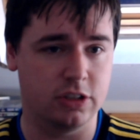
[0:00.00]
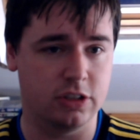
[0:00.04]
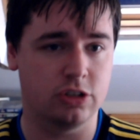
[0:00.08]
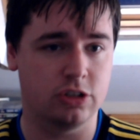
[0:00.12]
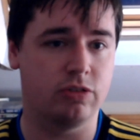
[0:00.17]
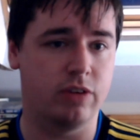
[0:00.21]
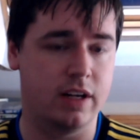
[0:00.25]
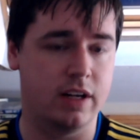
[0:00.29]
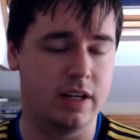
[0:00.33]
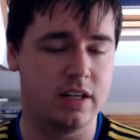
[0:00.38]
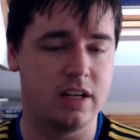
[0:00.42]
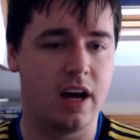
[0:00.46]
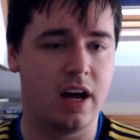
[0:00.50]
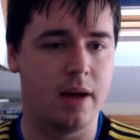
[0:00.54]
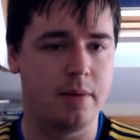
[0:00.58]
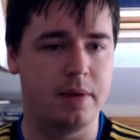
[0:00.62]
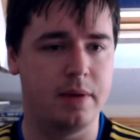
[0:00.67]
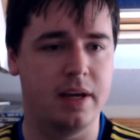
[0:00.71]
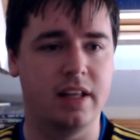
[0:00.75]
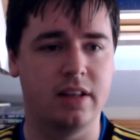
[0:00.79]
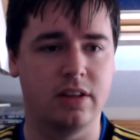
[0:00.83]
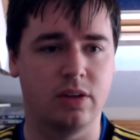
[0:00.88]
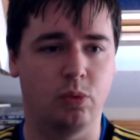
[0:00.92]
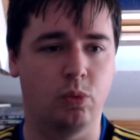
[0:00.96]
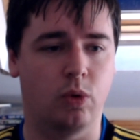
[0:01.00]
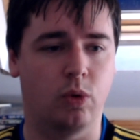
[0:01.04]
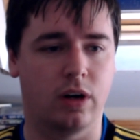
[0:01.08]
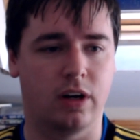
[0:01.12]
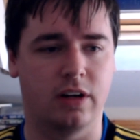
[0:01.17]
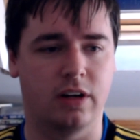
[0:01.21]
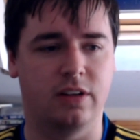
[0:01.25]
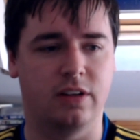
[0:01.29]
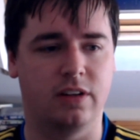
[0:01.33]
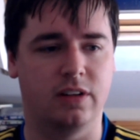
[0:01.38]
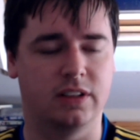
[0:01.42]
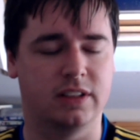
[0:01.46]
screen time in the
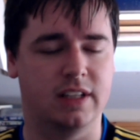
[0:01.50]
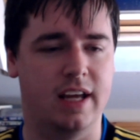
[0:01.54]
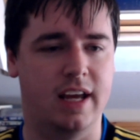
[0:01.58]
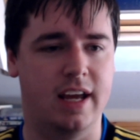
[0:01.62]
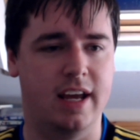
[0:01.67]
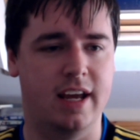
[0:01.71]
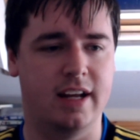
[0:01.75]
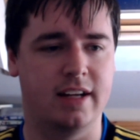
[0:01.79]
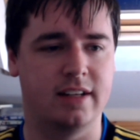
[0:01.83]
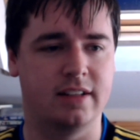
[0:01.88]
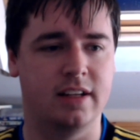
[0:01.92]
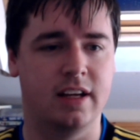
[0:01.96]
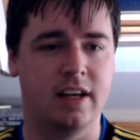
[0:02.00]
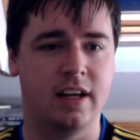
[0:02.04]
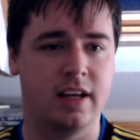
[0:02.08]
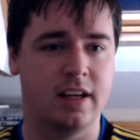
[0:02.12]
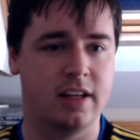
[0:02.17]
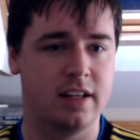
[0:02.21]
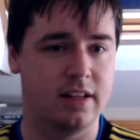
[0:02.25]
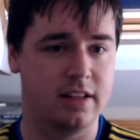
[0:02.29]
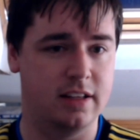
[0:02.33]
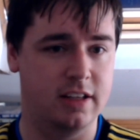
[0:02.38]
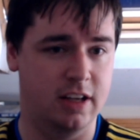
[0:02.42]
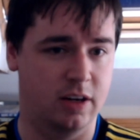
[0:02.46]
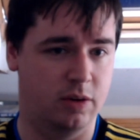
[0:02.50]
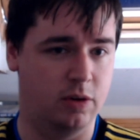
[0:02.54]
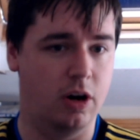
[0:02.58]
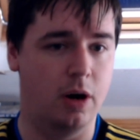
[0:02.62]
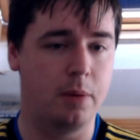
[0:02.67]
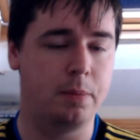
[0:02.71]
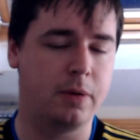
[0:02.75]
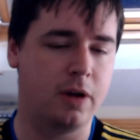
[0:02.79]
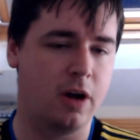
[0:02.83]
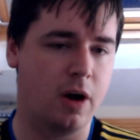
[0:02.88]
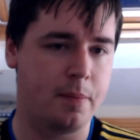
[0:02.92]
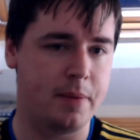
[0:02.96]
world in, you know,
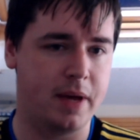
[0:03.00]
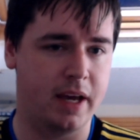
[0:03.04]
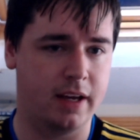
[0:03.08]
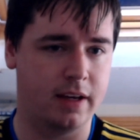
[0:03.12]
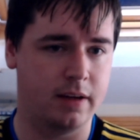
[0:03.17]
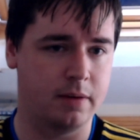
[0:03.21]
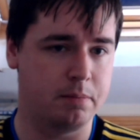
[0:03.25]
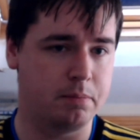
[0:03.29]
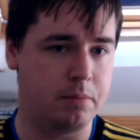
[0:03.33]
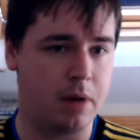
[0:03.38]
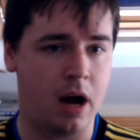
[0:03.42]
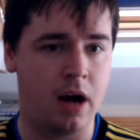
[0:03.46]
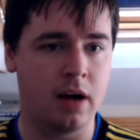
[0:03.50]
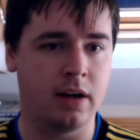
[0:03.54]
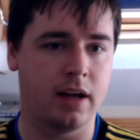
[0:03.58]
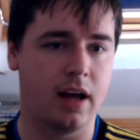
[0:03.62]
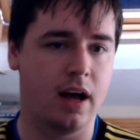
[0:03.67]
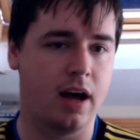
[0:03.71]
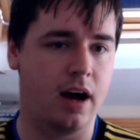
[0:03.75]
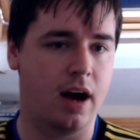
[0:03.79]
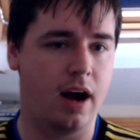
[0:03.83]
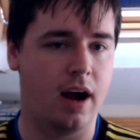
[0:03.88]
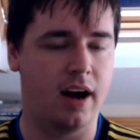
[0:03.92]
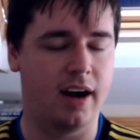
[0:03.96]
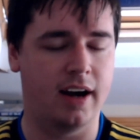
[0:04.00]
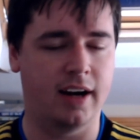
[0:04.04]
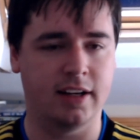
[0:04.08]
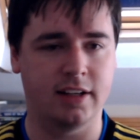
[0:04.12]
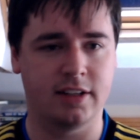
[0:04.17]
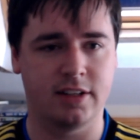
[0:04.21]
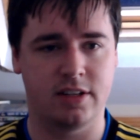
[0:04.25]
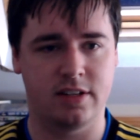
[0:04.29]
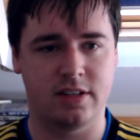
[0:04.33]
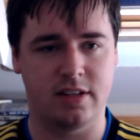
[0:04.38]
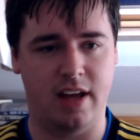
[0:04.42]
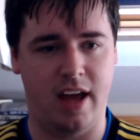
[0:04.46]
upcoming manga
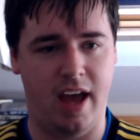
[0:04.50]
arcs.